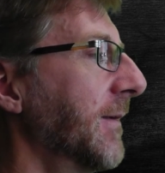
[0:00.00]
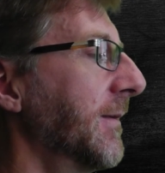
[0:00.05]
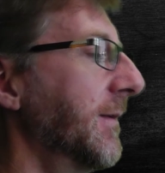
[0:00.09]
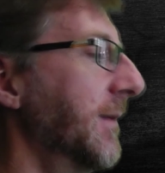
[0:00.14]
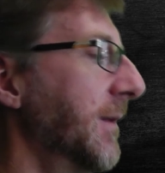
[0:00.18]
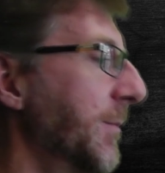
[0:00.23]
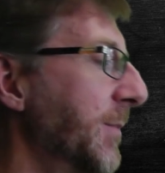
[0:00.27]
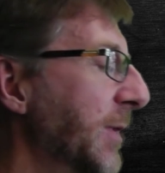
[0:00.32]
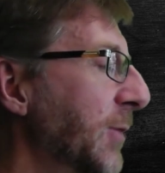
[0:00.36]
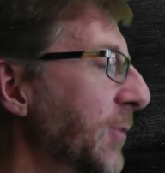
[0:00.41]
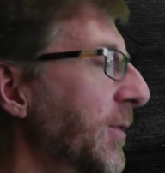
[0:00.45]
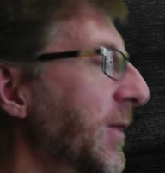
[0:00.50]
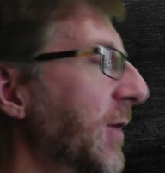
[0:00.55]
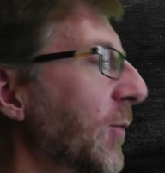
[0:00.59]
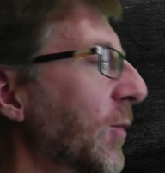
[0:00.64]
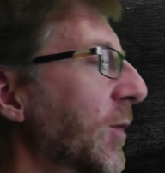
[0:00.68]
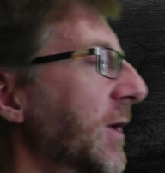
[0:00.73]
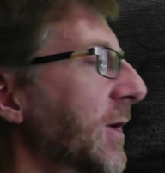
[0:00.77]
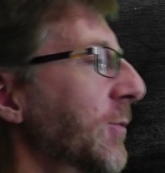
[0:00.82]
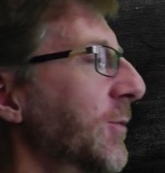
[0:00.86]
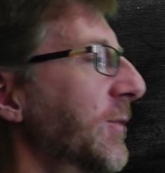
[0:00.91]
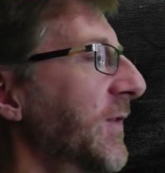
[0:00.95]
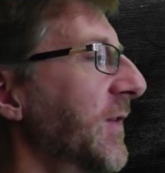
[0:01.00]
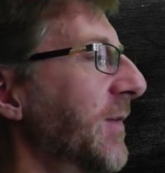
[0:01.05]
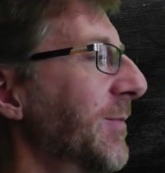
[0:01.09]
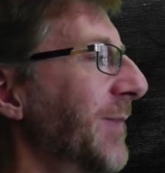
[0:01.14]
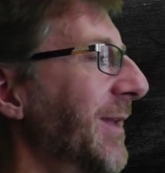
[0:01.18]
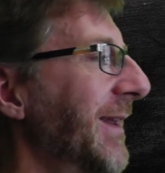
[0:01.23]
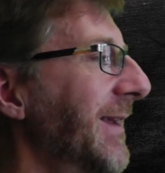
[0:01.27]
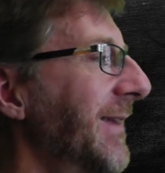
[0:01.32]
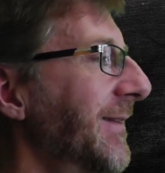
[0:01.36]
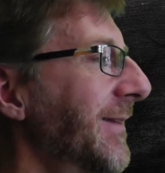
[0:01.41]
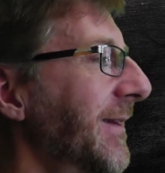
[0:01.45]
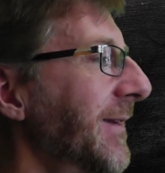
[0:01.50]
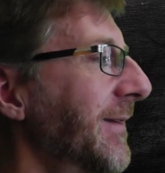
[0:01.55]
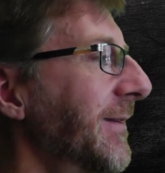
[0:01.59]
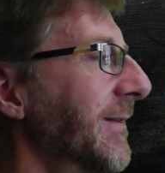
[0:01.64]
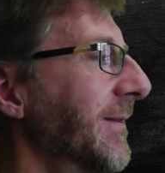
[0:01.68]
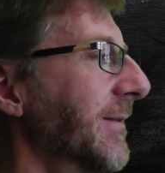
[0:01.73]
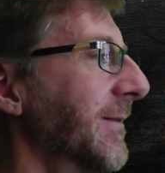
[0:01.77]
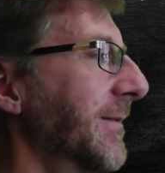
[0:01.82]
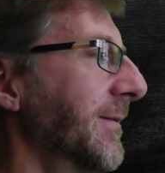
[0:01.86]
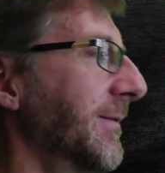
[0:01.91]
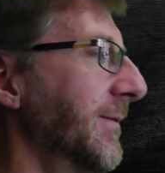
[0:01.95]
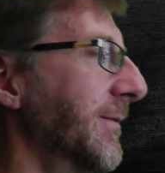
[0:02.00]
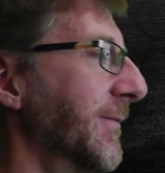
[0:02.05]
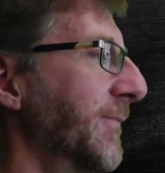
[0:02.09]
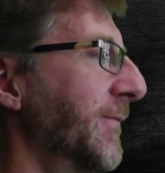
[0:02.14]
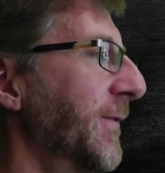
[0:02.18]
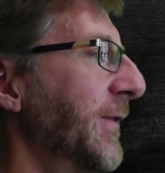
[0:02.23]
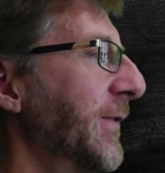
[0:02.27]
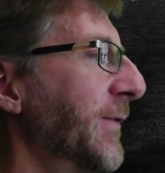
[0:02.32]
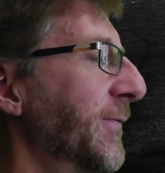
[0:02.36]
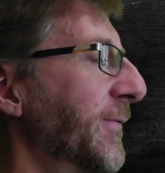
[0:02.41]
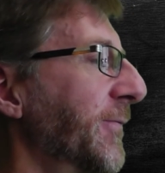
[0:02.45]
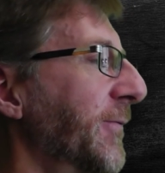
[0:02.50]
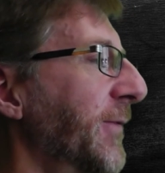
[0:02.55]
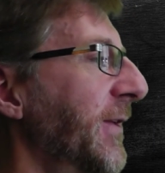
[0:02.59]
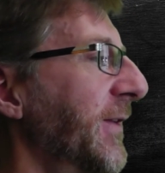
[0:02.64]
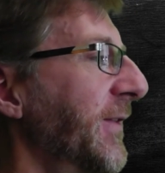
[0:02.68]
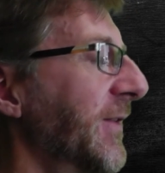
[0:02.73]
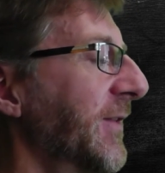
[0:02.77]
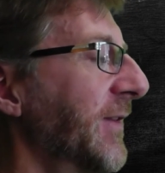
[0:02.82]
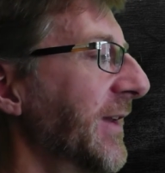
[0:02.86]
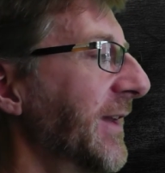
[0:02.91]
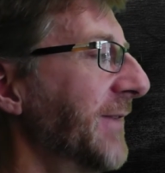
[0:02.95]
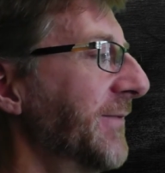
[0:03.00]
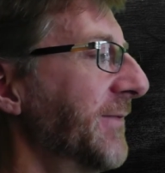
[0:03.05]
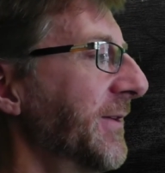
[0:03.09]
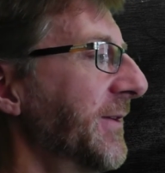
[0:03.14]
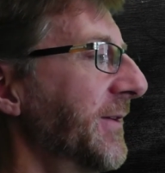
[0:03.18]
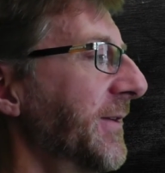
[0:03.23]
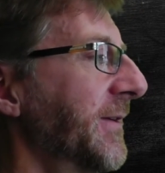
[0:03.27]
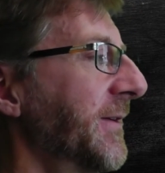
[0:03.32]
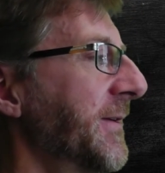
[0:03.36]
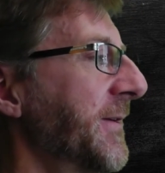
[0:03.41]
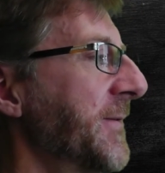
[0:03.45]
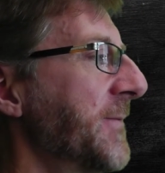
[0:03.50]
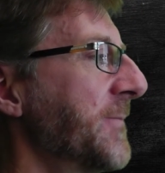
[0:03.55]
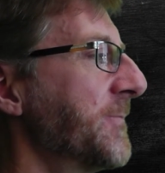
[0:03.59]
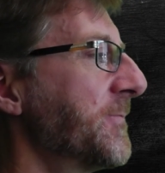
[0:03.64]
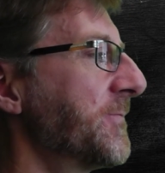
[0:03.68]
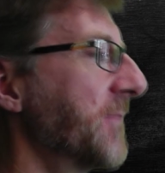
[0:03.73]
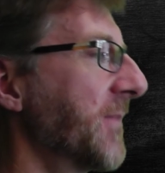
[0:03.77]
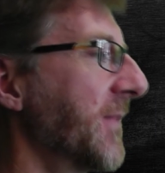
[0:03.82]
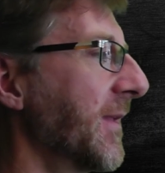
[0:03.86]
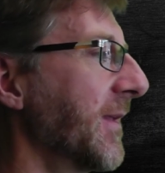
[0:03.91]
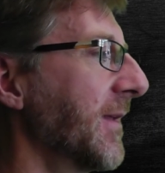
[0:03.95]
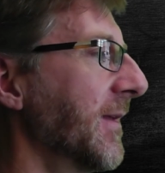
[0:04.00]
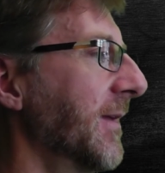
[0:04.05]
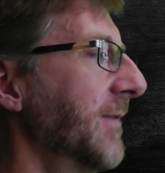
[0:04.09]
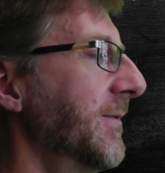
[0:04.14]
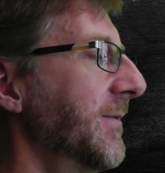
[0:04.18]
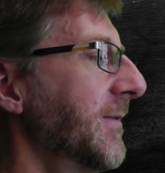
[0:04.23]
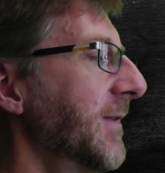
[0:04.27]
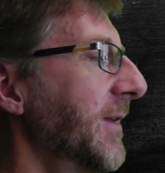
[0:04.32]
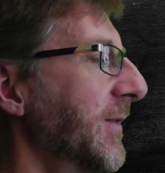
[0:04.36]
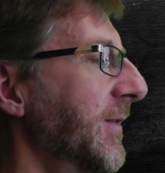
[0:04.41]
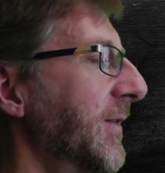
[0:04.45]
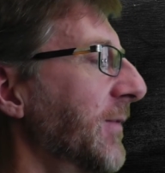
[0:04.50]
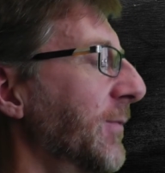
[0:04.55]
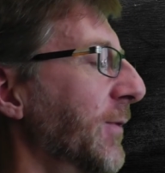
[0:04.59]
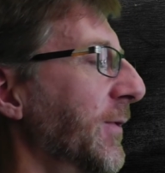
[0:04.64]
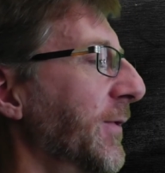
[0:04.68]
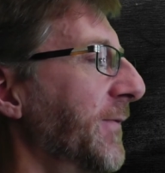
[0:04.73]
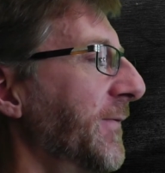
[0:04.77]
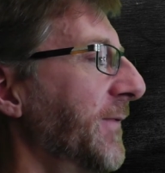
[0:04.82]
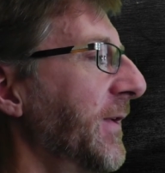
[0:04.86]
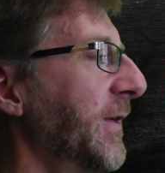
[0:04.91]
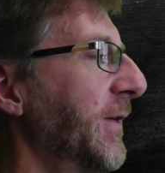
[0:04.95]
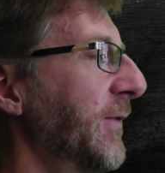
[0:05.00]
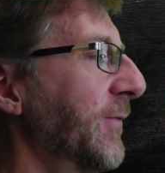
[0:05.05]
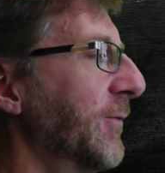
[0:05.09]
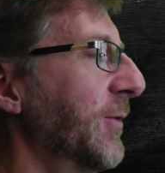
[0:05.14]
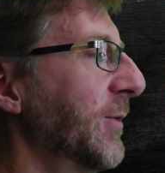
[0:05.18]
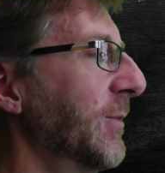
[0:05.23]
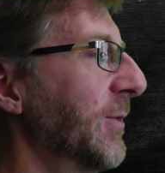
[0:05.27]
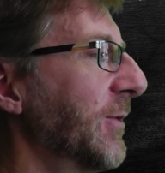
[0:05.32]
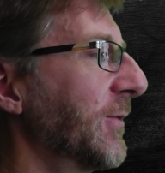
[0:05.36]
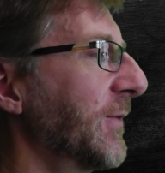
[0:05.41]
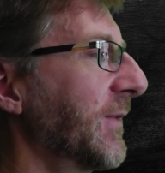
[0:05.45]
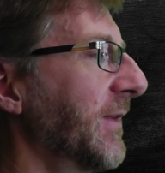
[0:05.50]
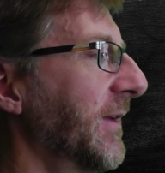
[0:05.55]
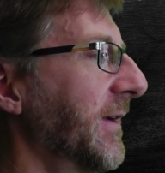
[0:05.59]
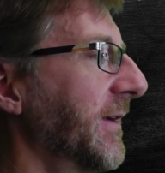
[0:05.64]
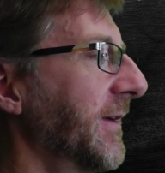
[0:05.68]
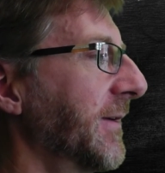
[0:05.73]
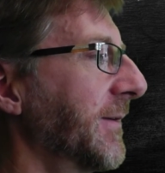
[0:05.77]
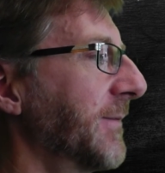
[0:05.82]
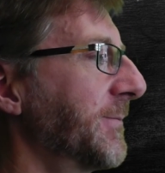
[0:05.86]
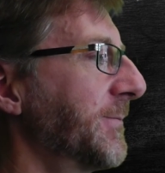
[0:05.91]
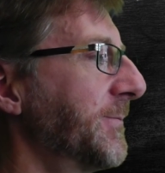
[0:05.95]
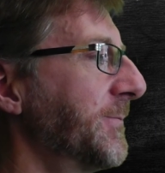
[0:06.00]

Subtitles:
Then the building work was completed, the fridge and freezer delivered, and this is what the finished room looks like.